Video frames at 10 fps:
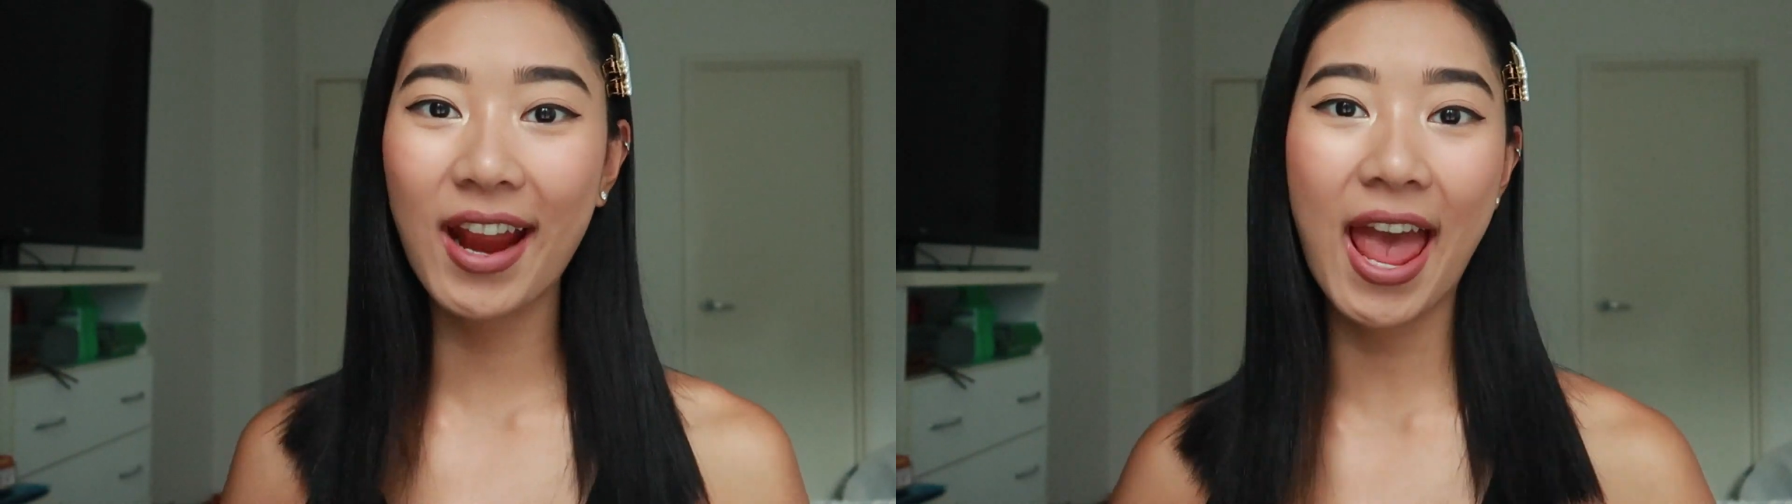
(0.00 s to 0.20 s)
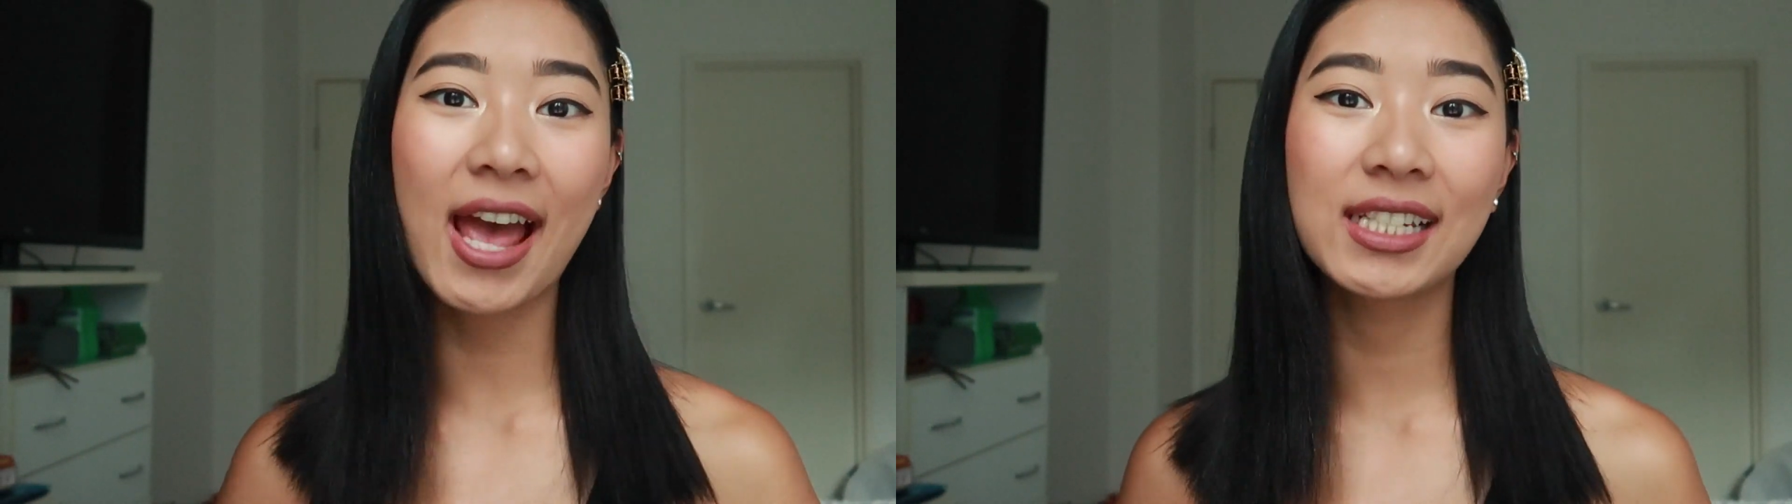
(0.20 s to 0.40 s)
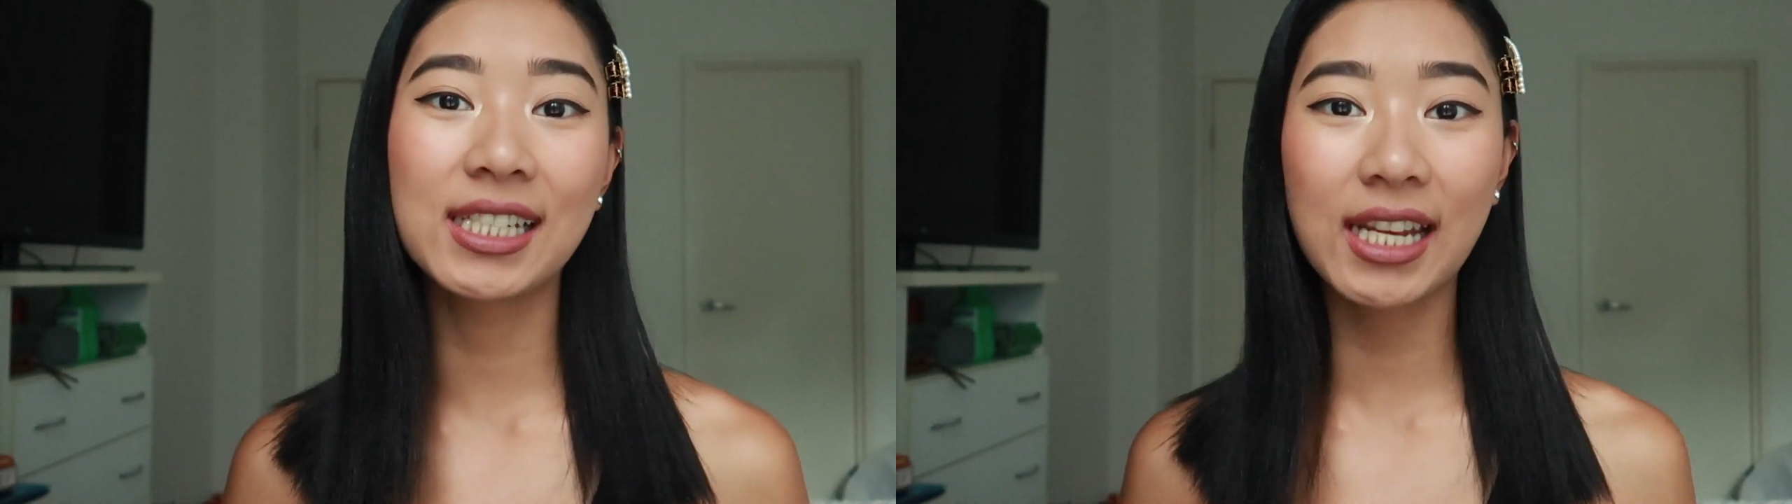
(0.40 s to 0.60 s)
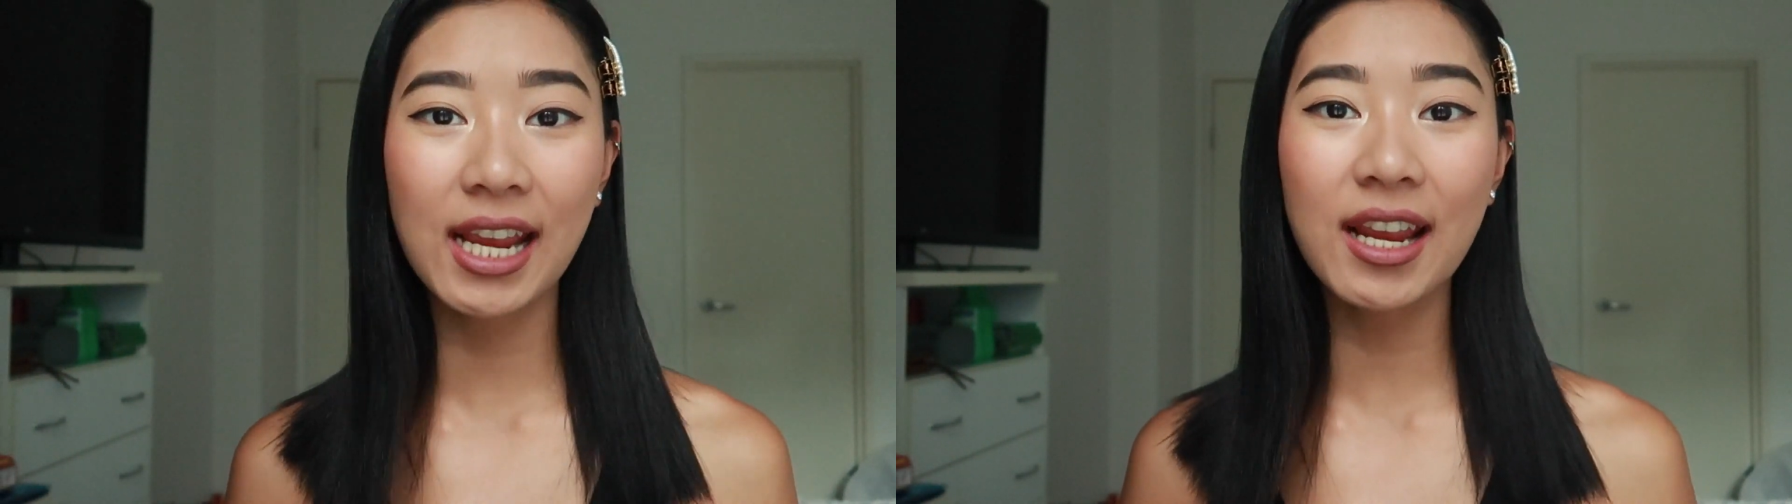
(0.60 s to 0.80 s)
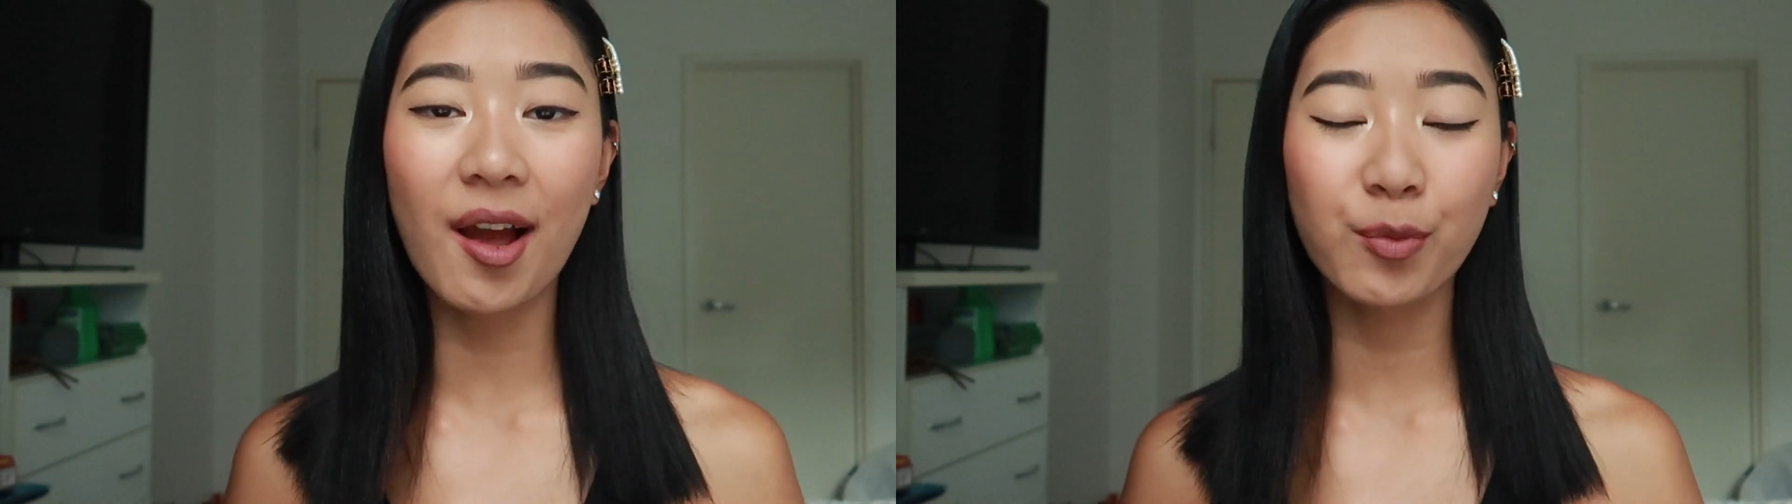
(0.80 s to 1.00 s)
and
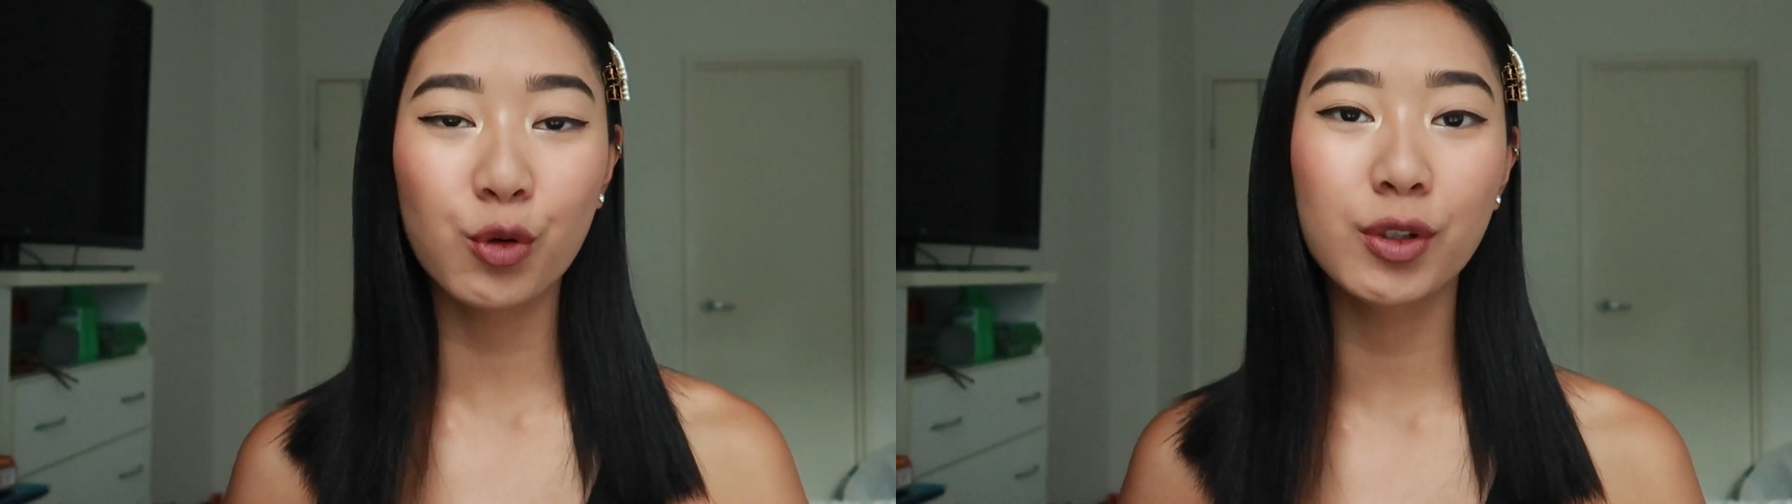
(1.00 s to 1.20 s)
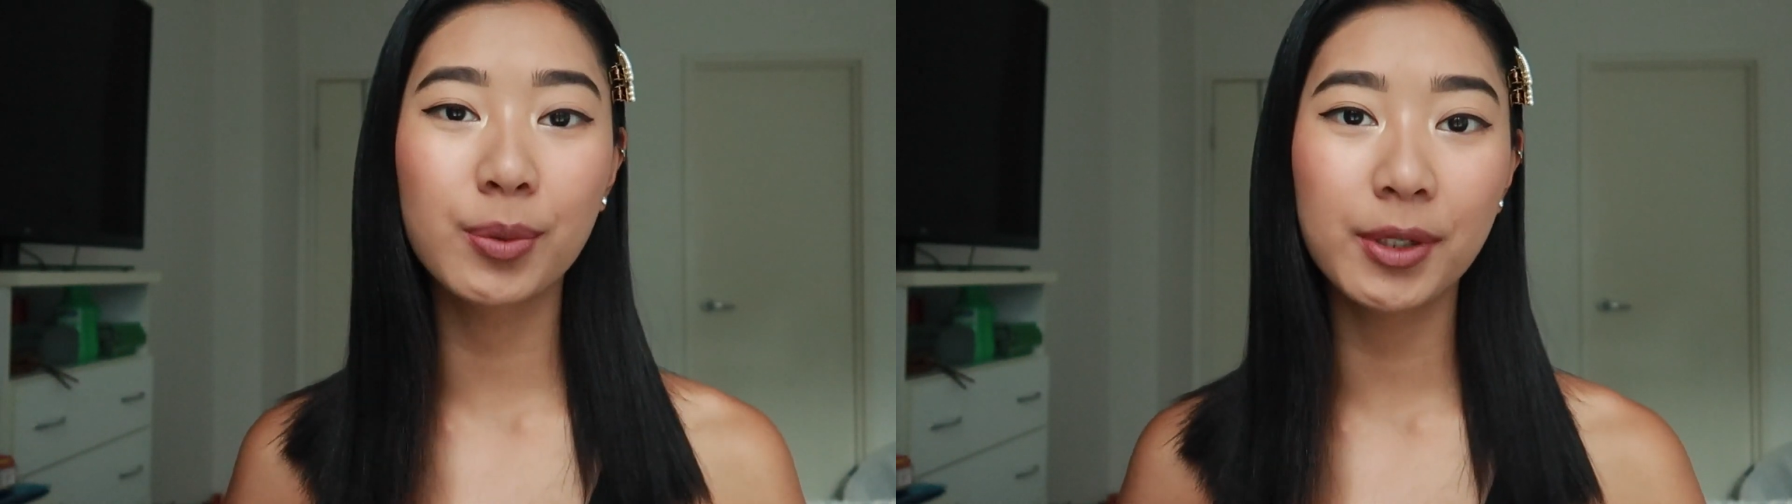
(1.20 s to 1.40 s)
today I'm going to